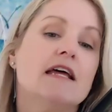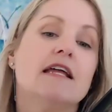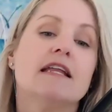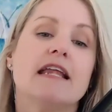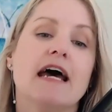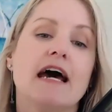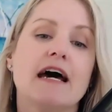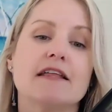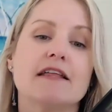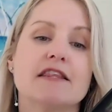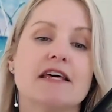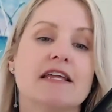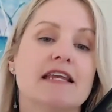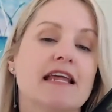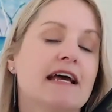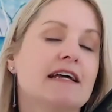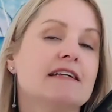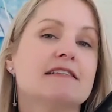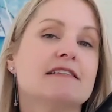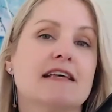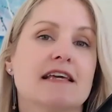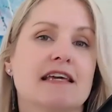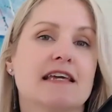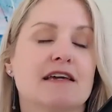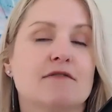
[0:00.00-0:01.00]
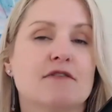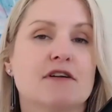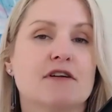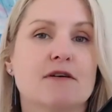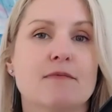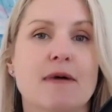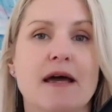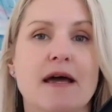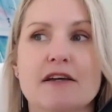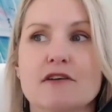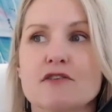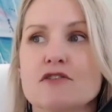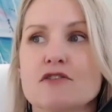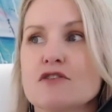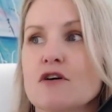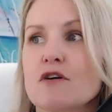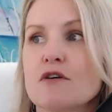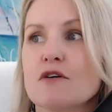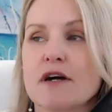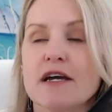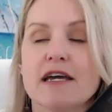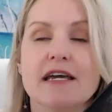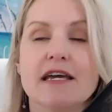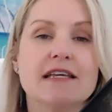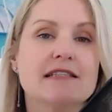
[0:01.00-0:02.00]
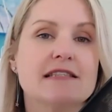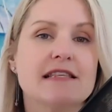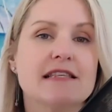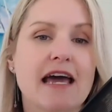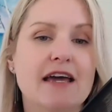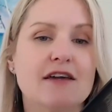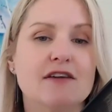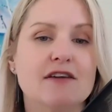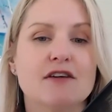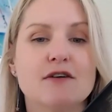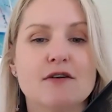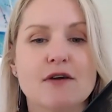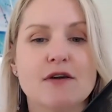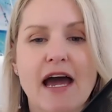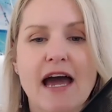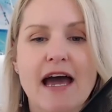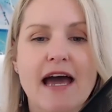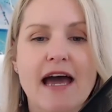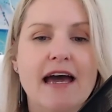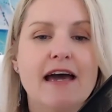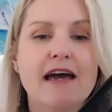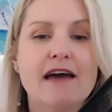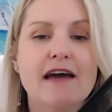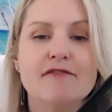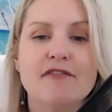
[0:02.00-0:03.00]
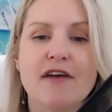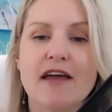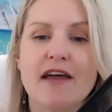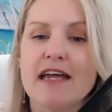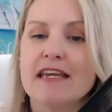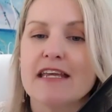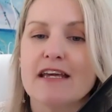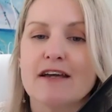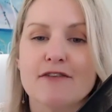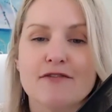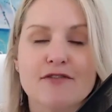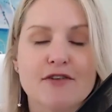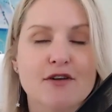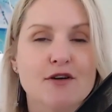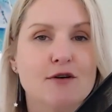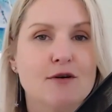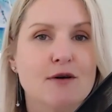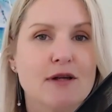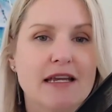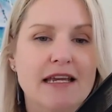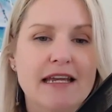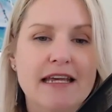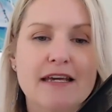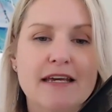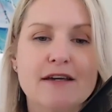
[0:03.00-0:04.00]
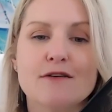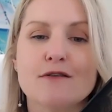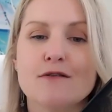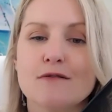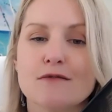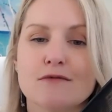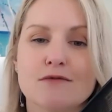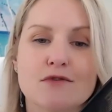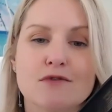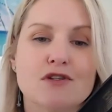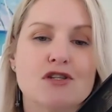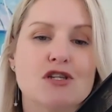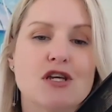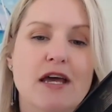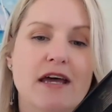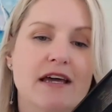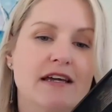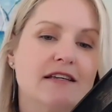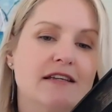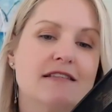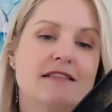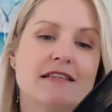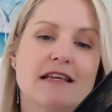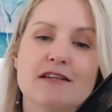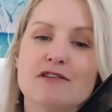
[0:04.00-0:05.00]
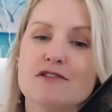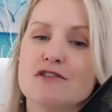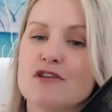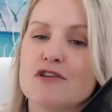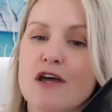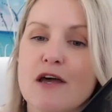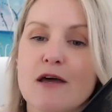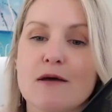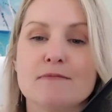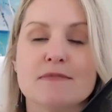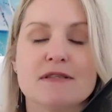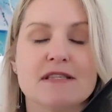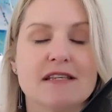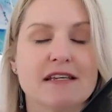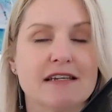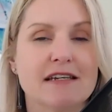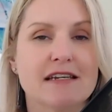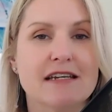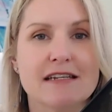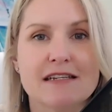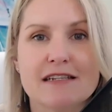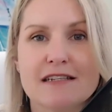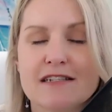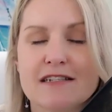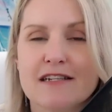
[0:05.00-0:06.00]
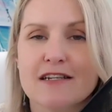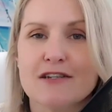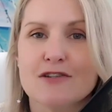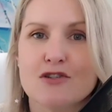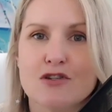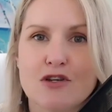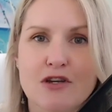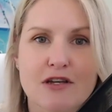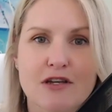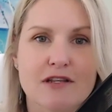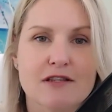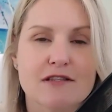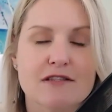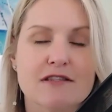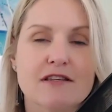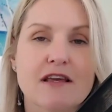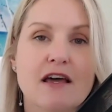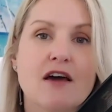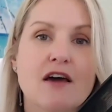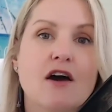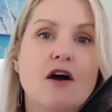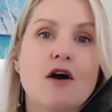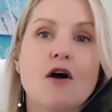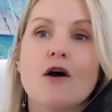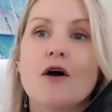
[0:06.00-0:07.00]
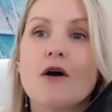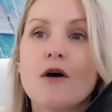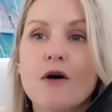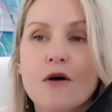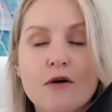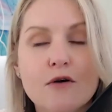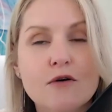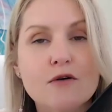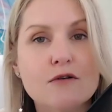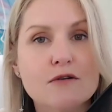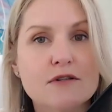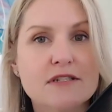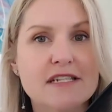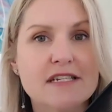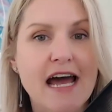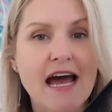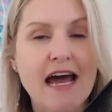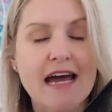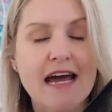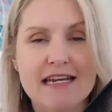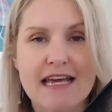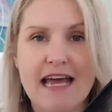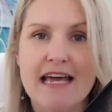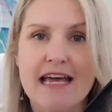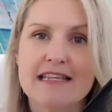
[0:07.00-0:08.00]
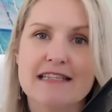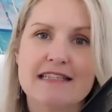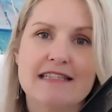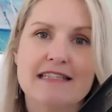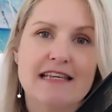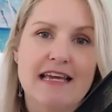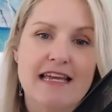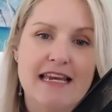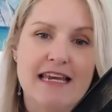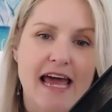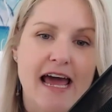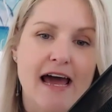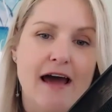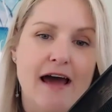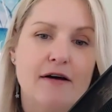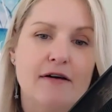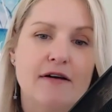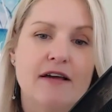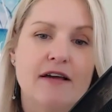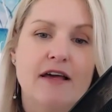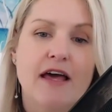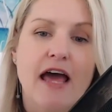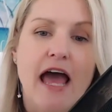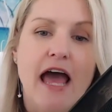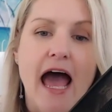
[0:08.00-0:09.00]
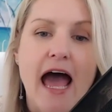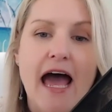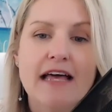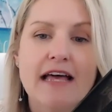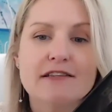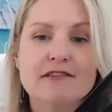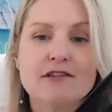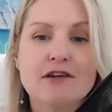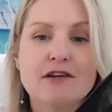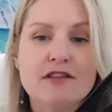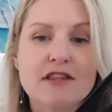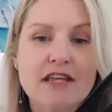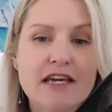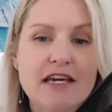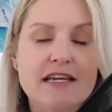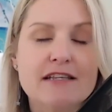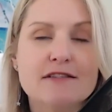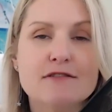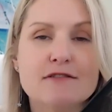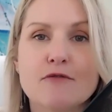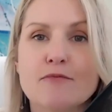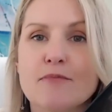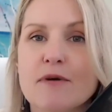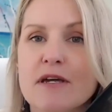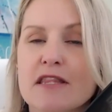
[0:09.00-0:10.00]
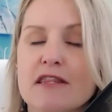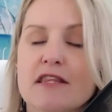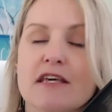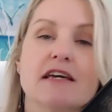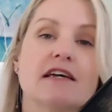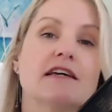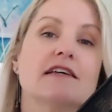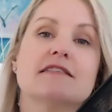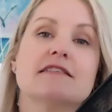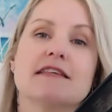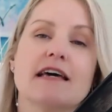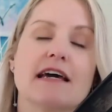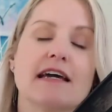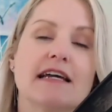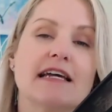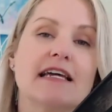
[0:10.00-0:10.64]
now, the next thing you want to make sure is that you have any of your legal checks and terms and conditions all done and set out. And so these will be things that